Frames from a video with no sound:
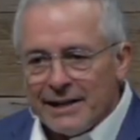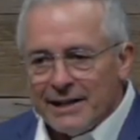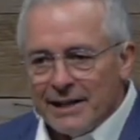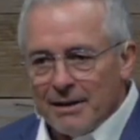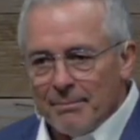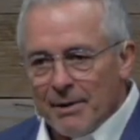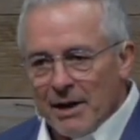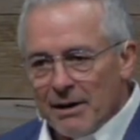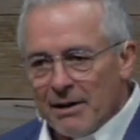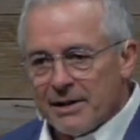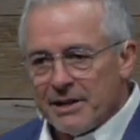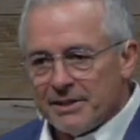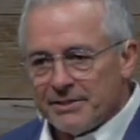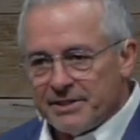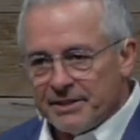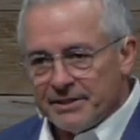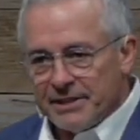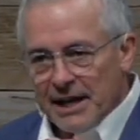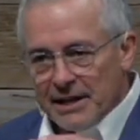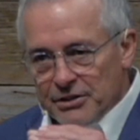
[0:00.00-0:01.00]
in America
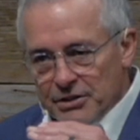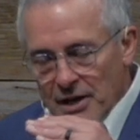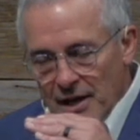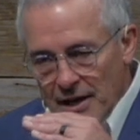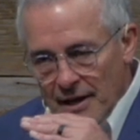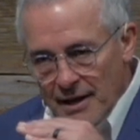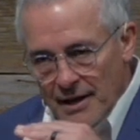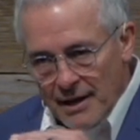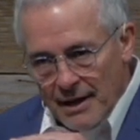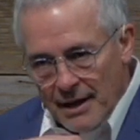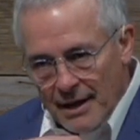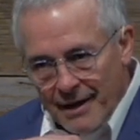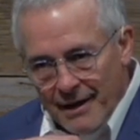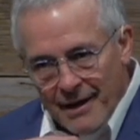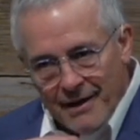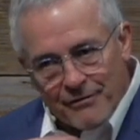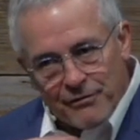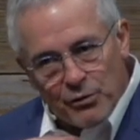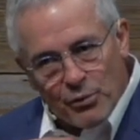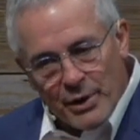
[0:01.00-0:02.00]
today,
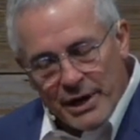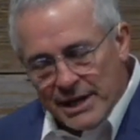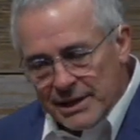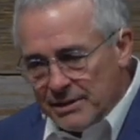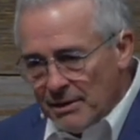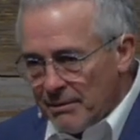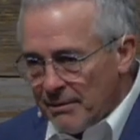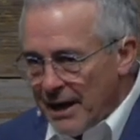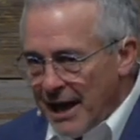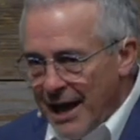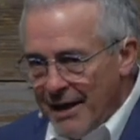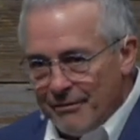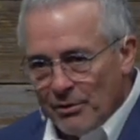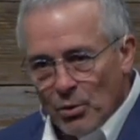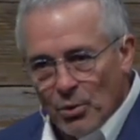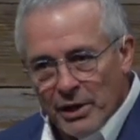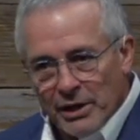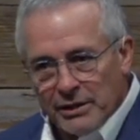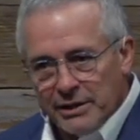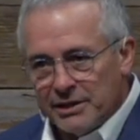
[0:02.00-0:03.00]
if we don't have a
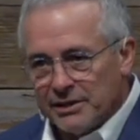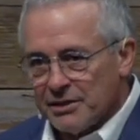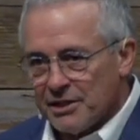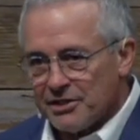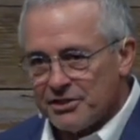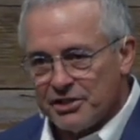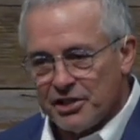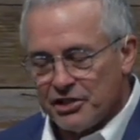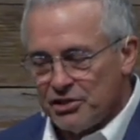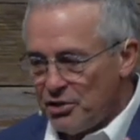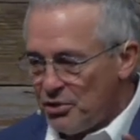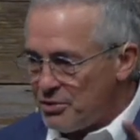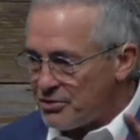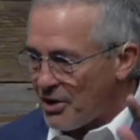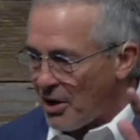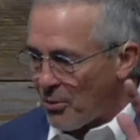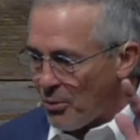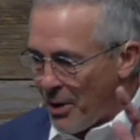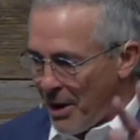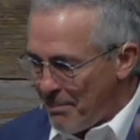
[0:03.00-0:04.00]
willingness to use
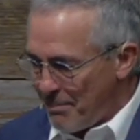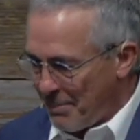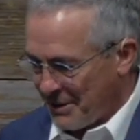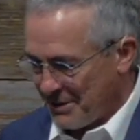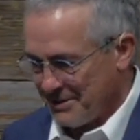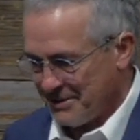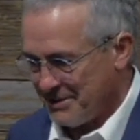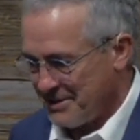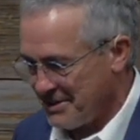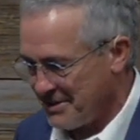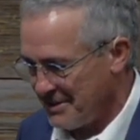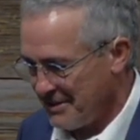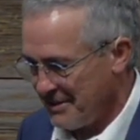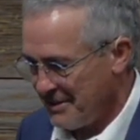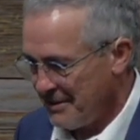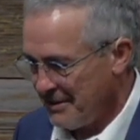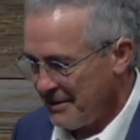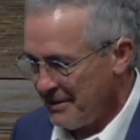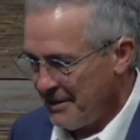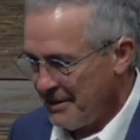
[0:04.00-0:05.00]
our weapons,
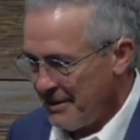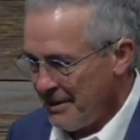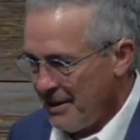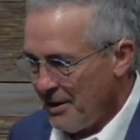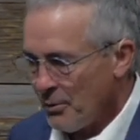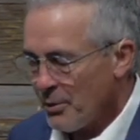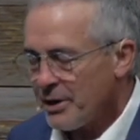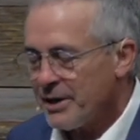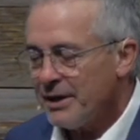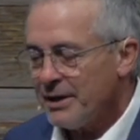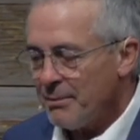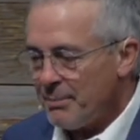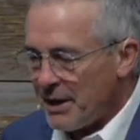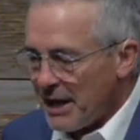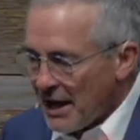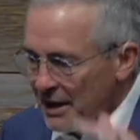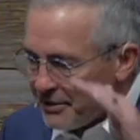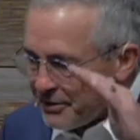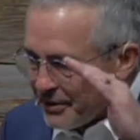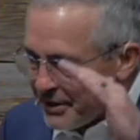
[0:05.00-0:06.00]
we're going to be
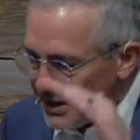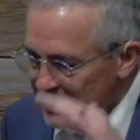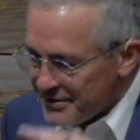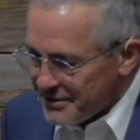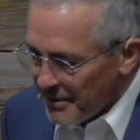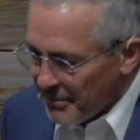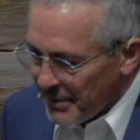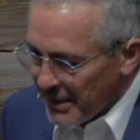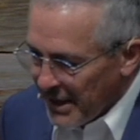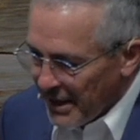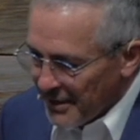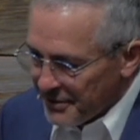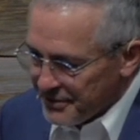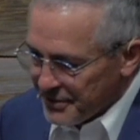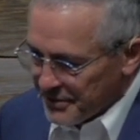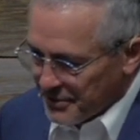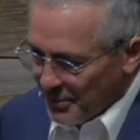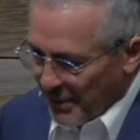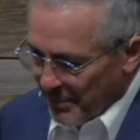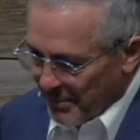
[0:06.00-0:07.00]
underneath somebody
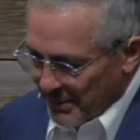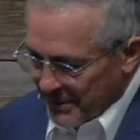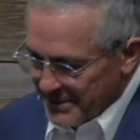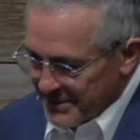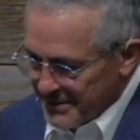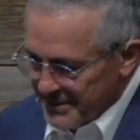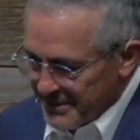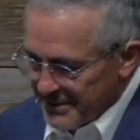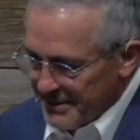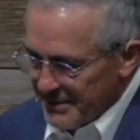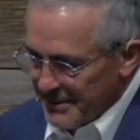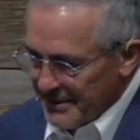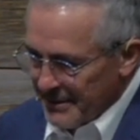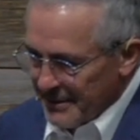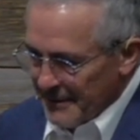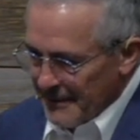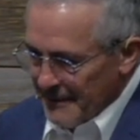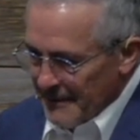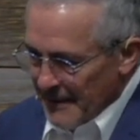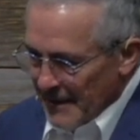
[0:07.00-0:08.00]
else's weapons.
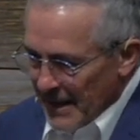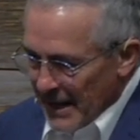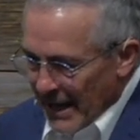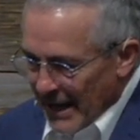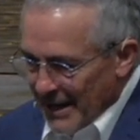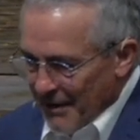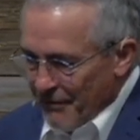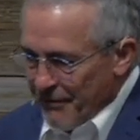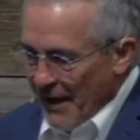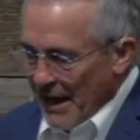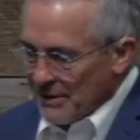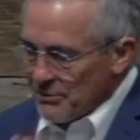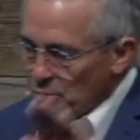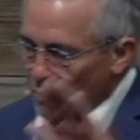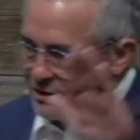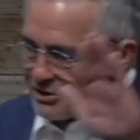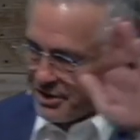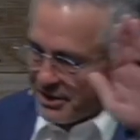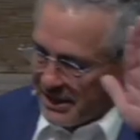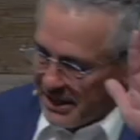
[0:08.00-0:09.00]
And in fact,
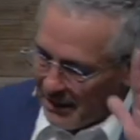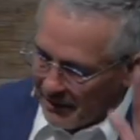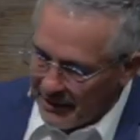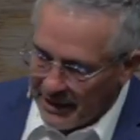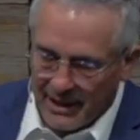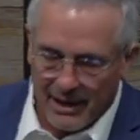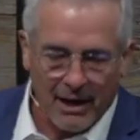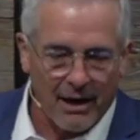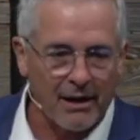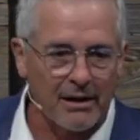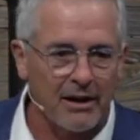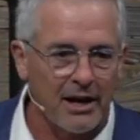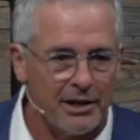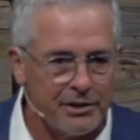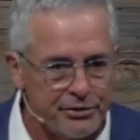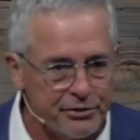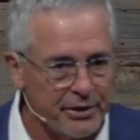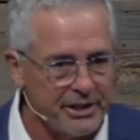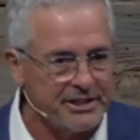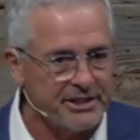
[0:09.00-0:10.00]
what's killing our
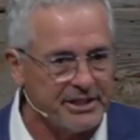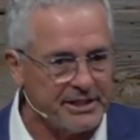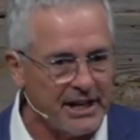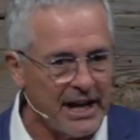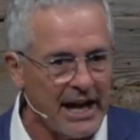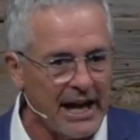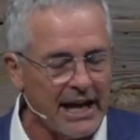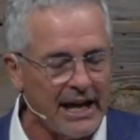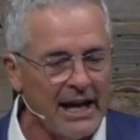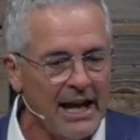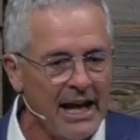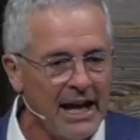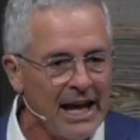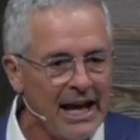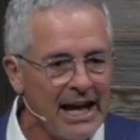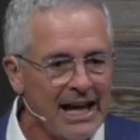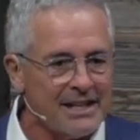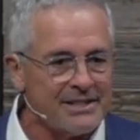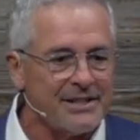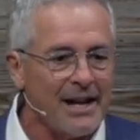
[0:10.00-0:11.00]
country today
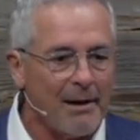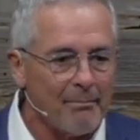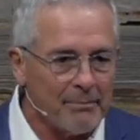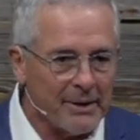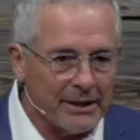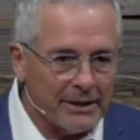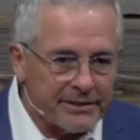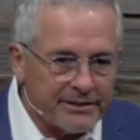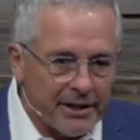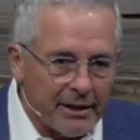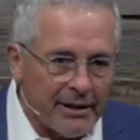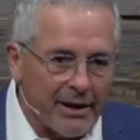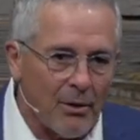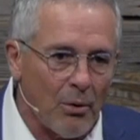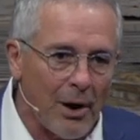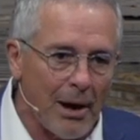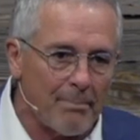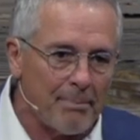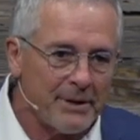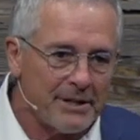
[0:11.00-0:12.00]
is not military
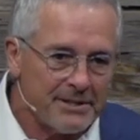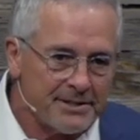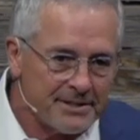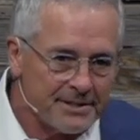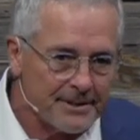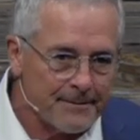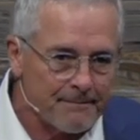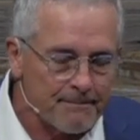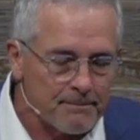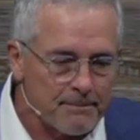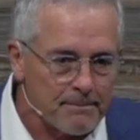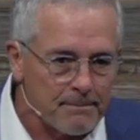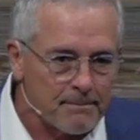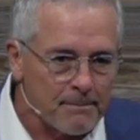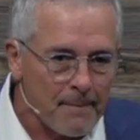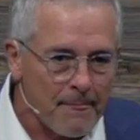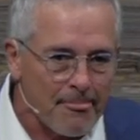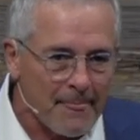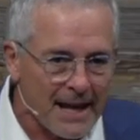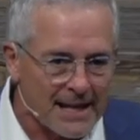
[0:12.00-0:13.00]
weapons,
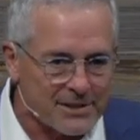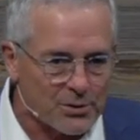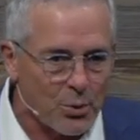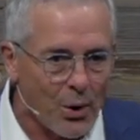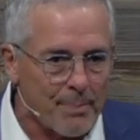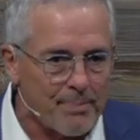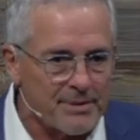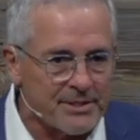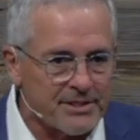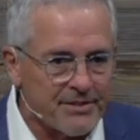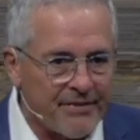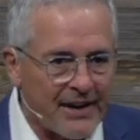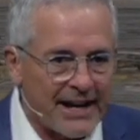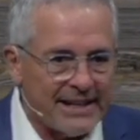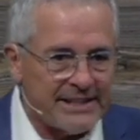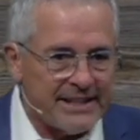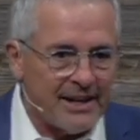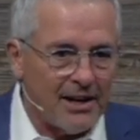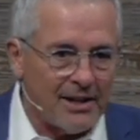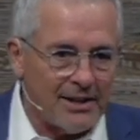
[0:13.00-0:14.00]
it's weapons of
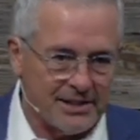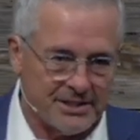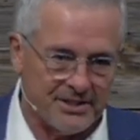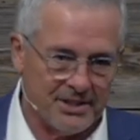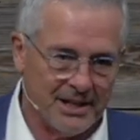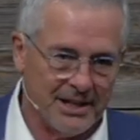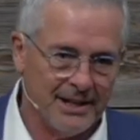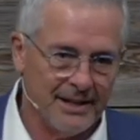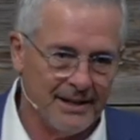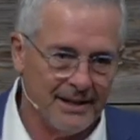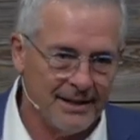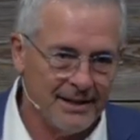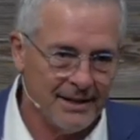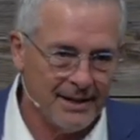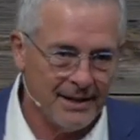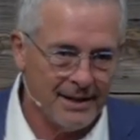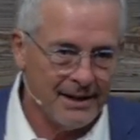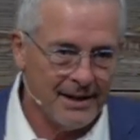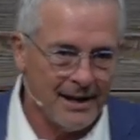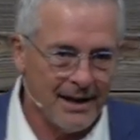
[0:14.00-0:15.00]
ideology.
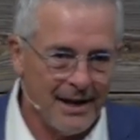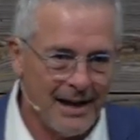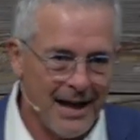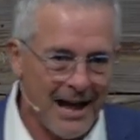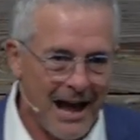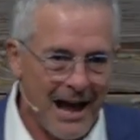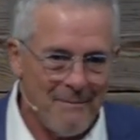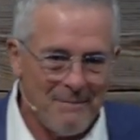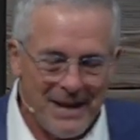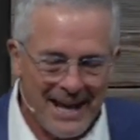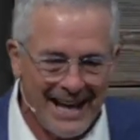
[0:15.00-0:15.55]
I